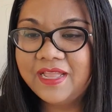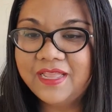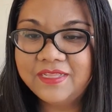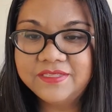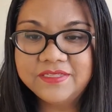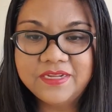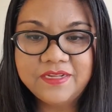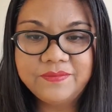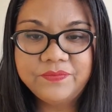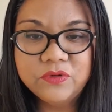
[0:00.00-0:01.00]
and
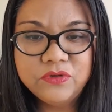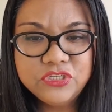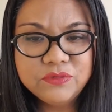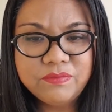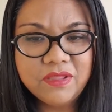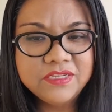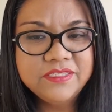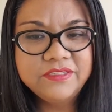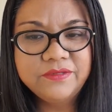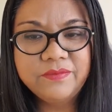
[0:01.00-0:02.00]
um, orange
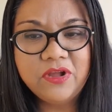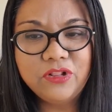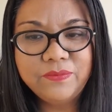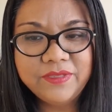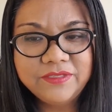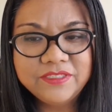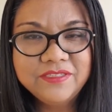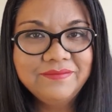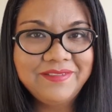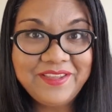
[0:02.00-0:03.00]
blossom,
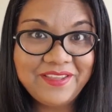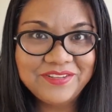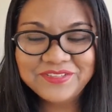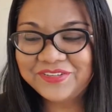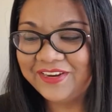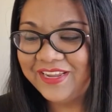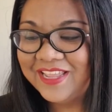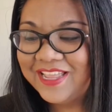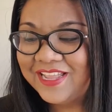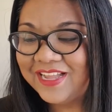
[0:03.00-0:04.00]
almond, again,
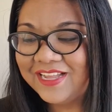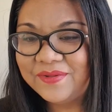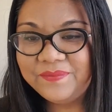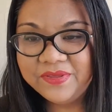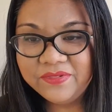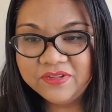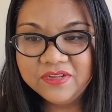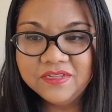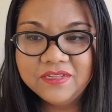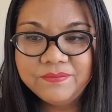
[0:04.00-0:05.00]
sorry, uh,
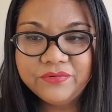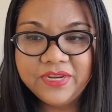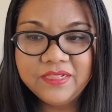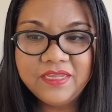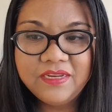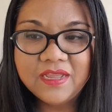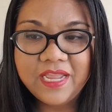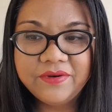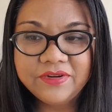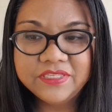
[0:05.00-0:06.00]
milk, praline,
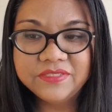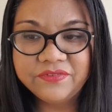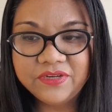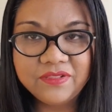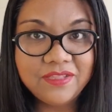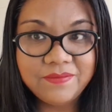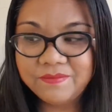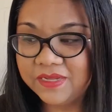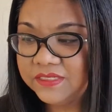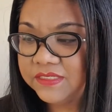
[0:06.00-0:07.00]
iris, vanilla,
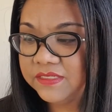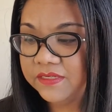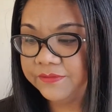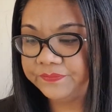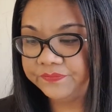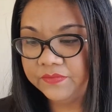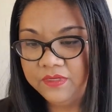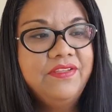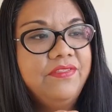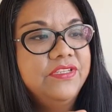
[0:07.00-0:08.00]
musk.
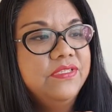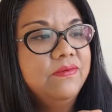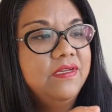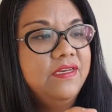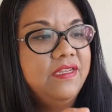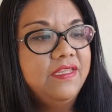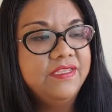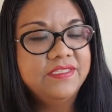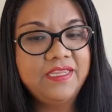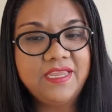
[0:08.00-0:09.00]
This one
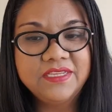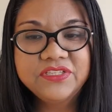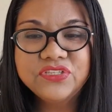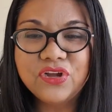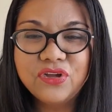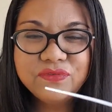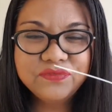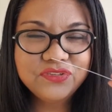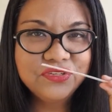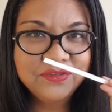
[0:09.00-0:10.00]
is a
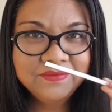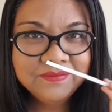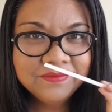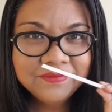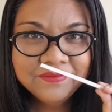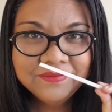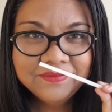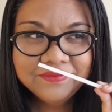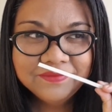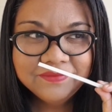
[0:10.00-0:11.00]
soft,
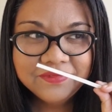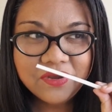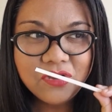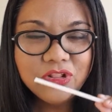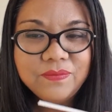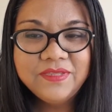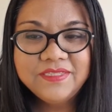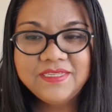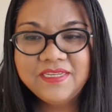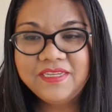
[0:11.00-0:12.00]

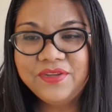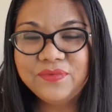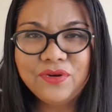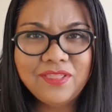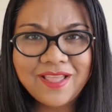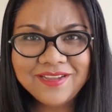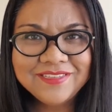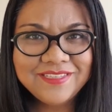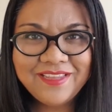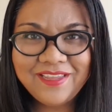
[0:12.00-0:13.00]
almondy,
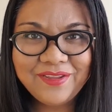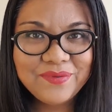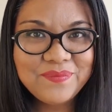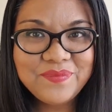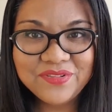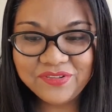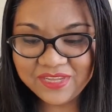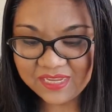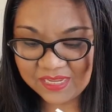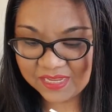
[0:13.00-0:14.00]
relaxing,
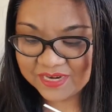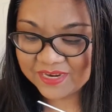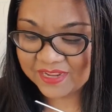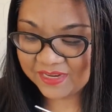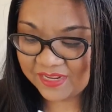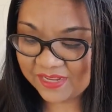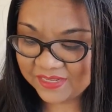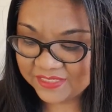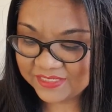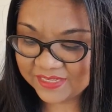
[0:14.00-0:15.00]
milky,
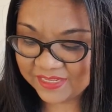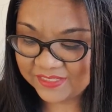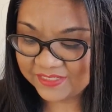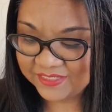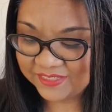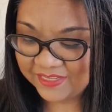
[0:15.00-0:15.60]
nutty scent.